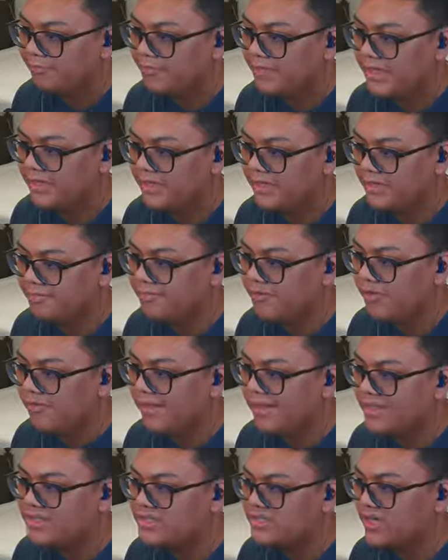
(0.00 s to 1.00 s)
yeah, like,
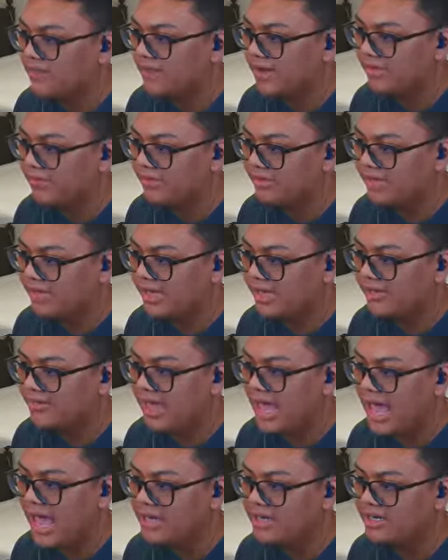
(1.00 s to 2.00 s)
movement itself, I feel like it's
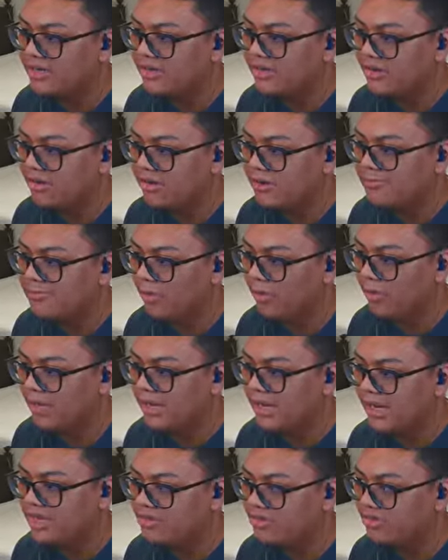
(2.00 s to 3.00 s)
at a good point.
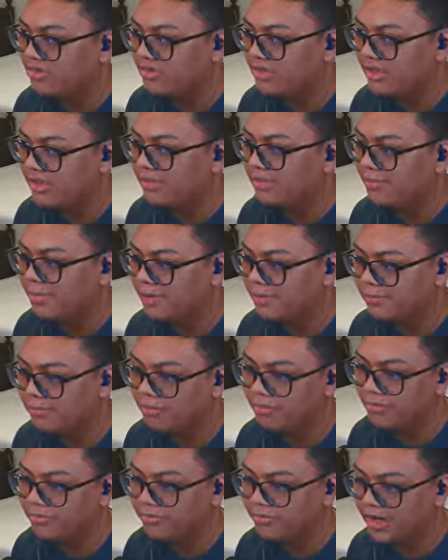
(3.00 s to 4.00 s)
It just needs to be
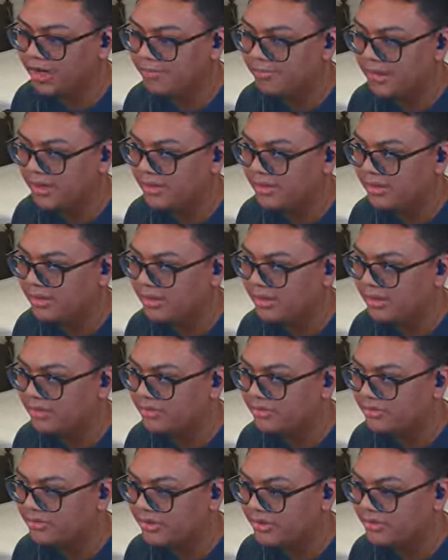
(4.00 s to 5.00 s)
improved on, man. You know,
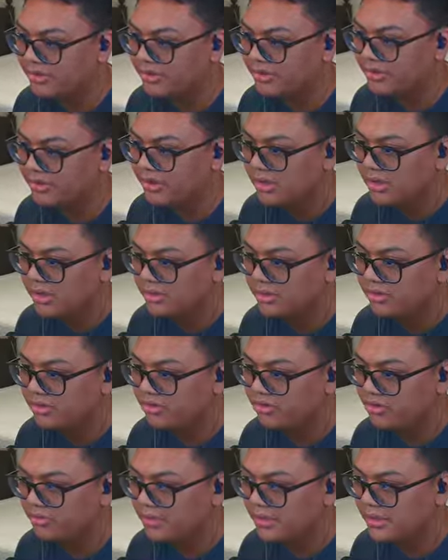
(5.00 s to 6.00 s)
there's nothing there
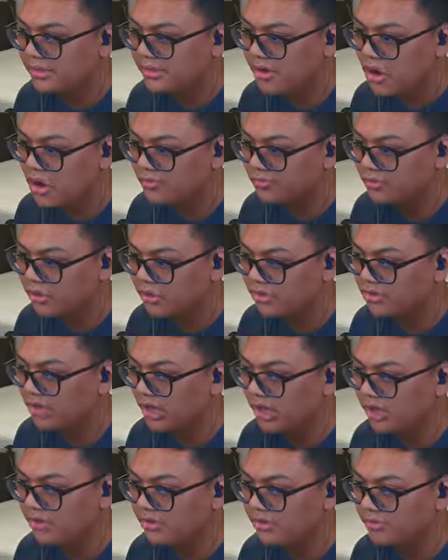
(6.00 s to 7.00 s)
should be nerfed or
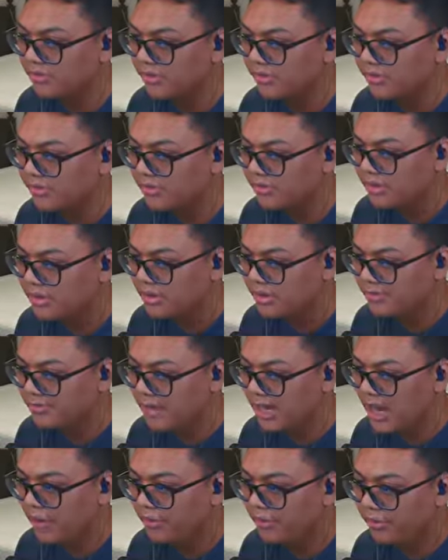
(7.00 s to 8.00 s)
changed, dude.
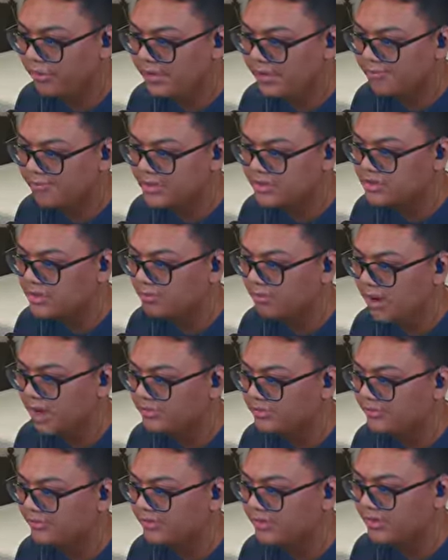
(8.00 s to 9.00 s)
But I wouldn't be
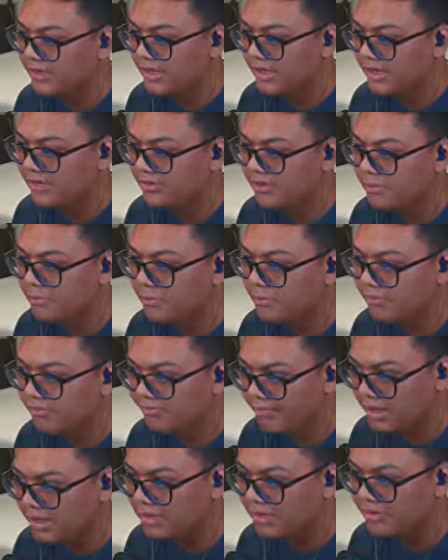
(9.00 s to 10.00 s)
surprised if there is a
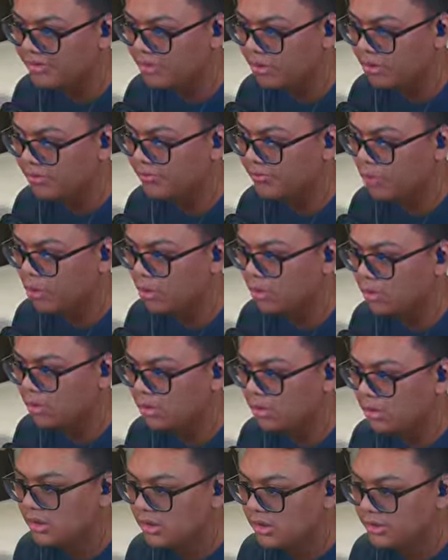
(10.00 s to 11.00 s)
movement nerf or
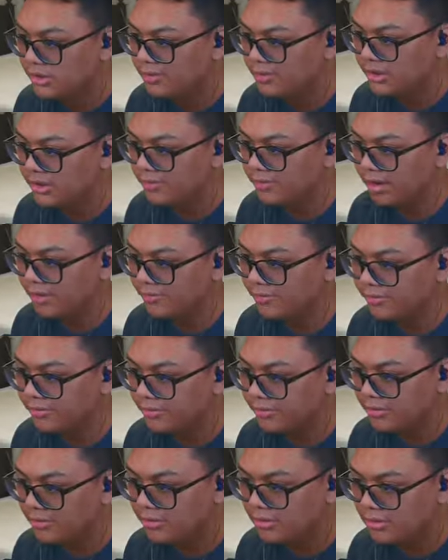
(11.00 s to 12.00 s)

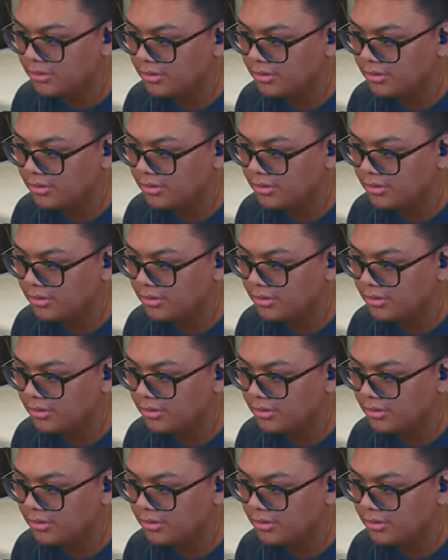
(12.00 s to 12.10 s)
debuff.